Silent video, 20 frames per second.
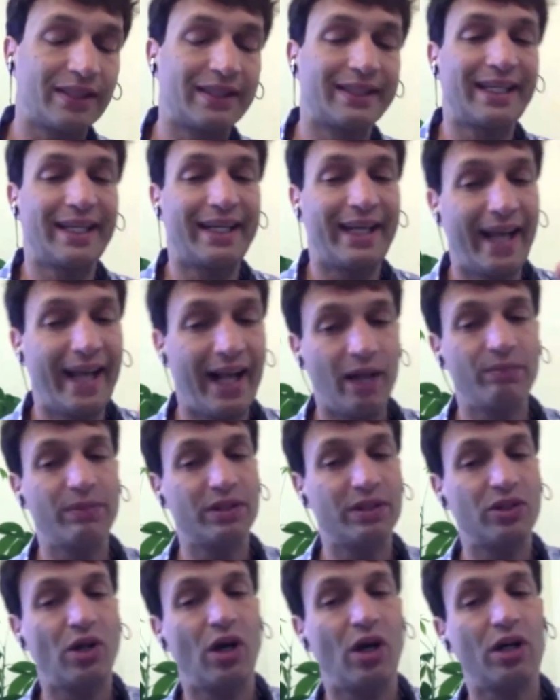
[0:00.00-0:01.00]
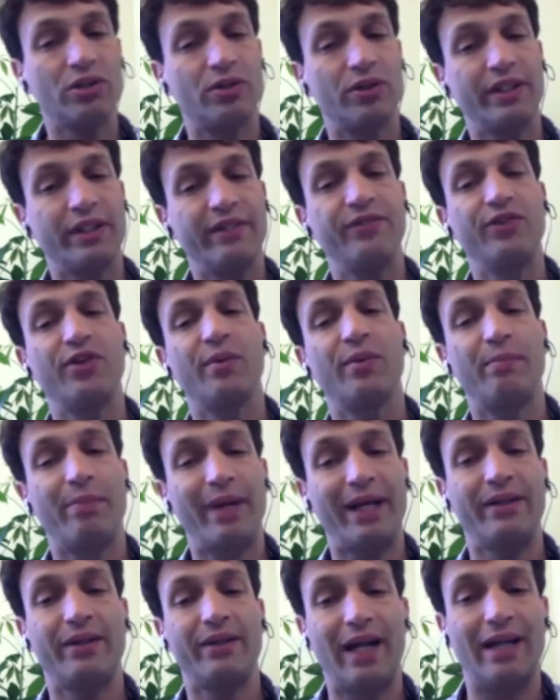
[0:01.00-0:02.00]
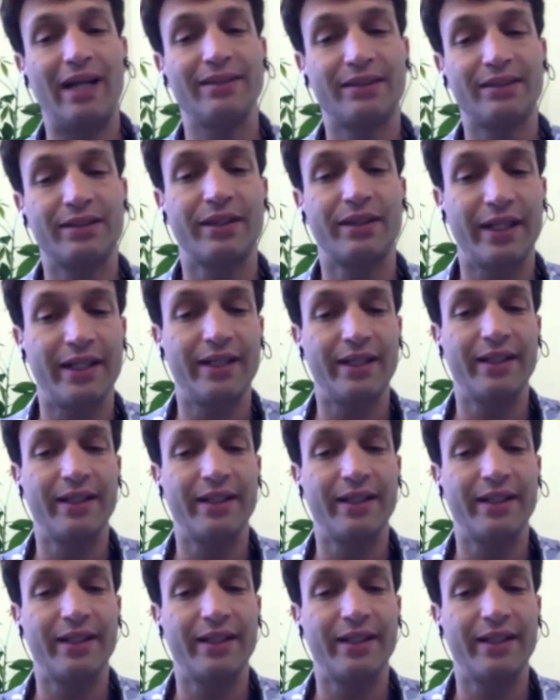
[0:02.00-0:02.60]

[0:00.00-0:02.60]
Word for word: that can help the doctor give you a better answer